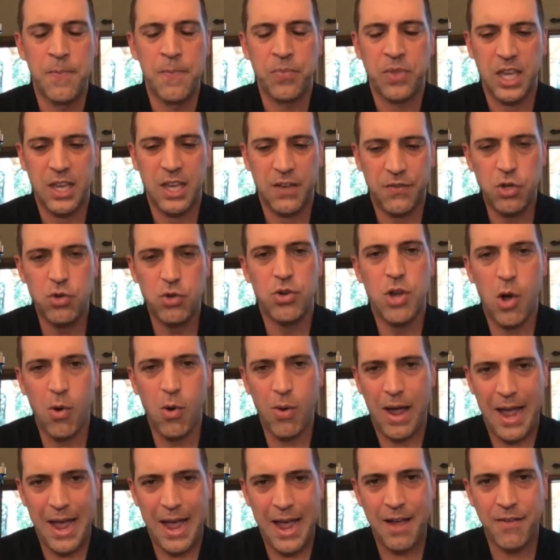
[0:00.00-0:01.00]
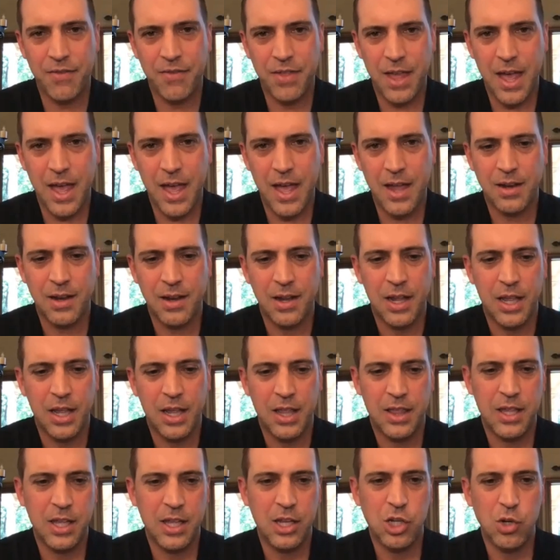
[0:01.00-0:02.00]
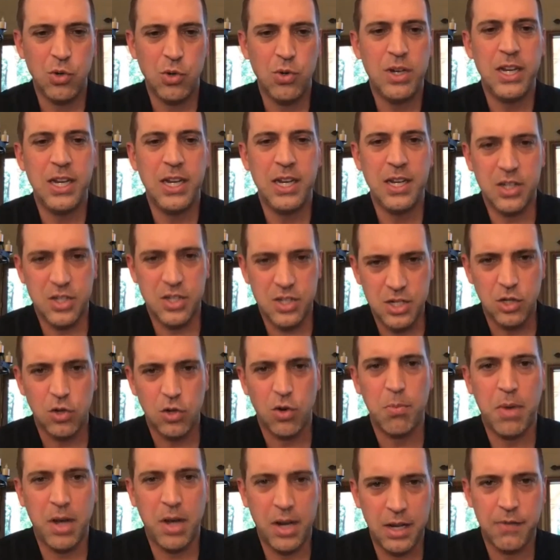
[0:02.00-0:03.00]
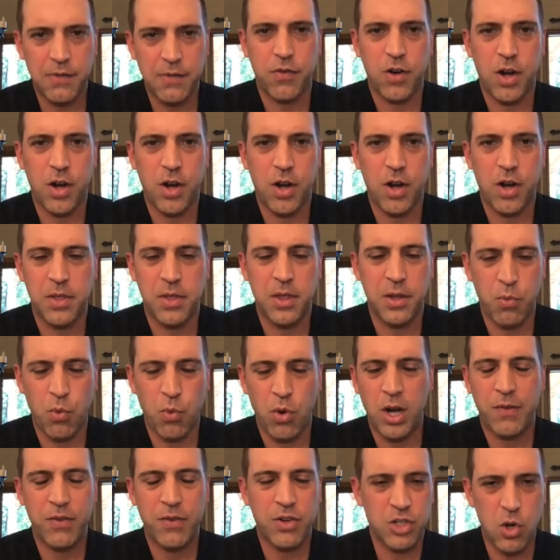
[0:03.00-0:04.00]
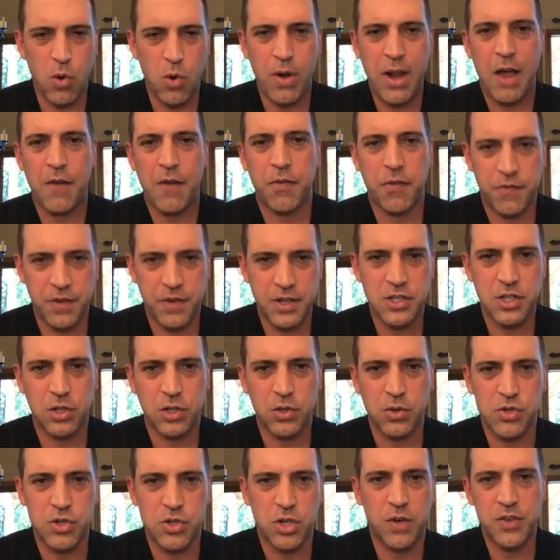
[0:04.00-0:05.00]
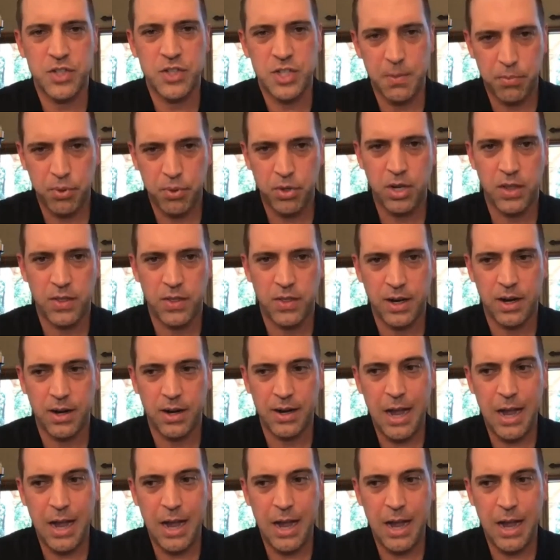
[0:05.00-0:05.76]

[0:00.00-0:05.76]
if you don't have that, then you need to steal money from the whatever's going out for physical service and put it there.